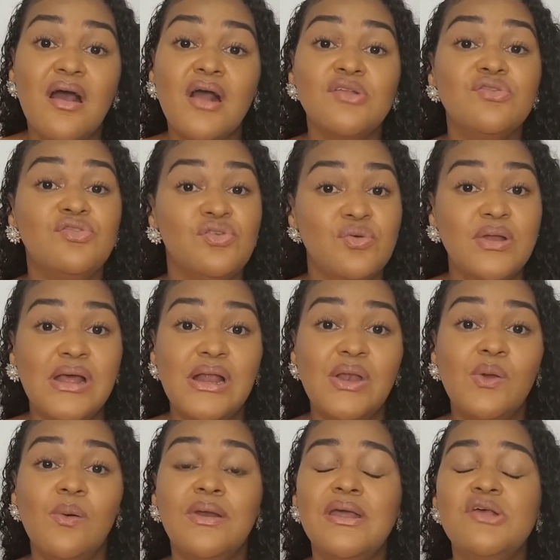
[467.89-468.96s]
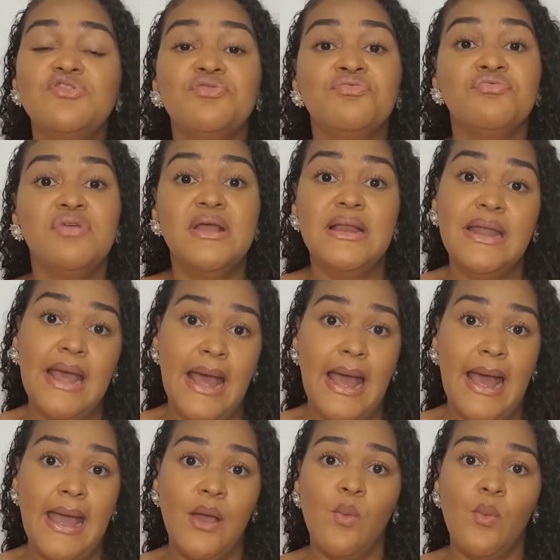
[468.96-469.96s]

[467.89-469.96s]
on student loan is really high.